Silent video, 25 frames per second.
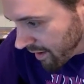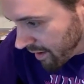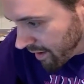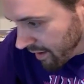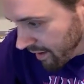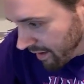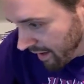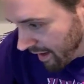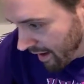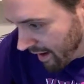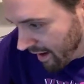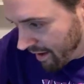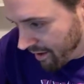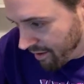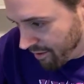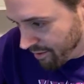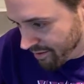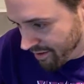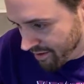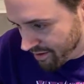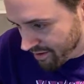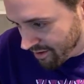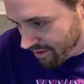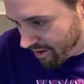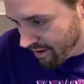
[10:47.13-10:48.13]
yeah, those
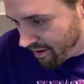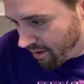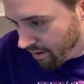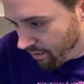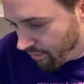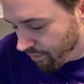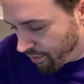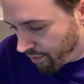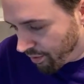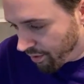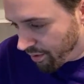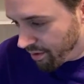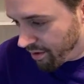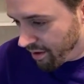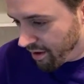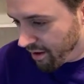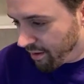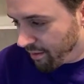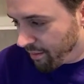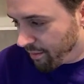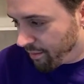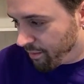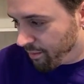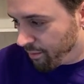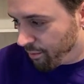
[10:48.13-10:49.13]
lists are helpful.
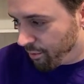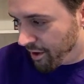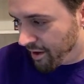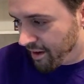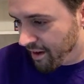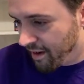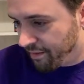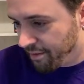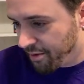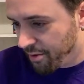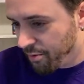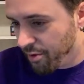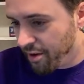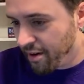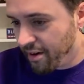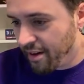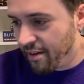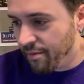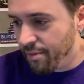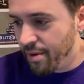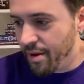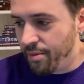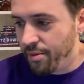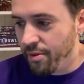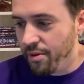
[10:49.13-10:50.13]
We definitely want to give
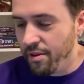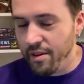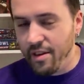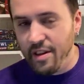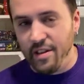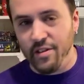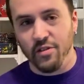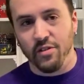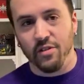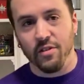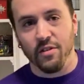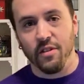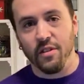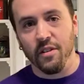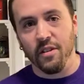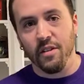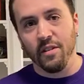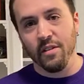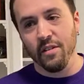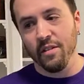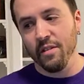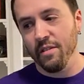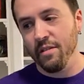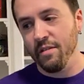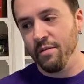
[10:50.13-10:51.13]
people an easier
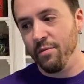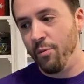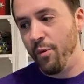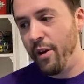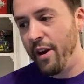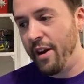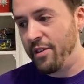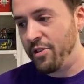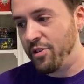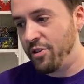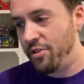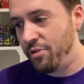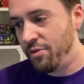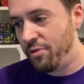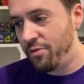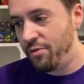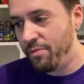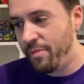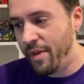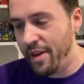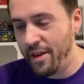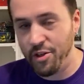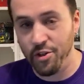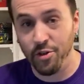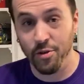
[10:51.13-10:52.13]
way to
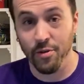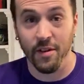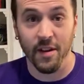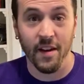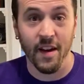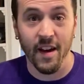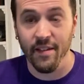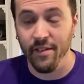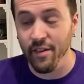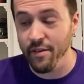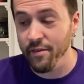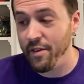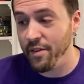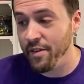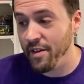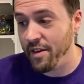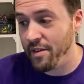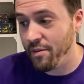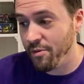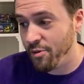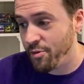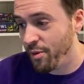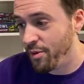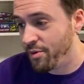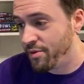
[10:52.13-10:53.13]
make sure they have everything
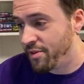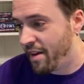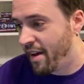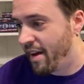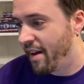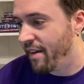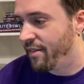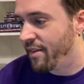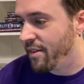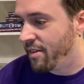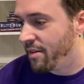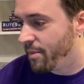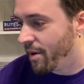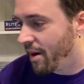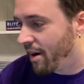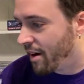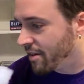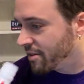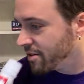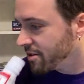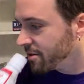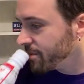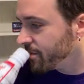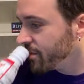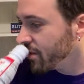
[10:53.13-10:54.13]
they're supposed to have in the
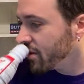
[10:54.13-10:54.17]
box.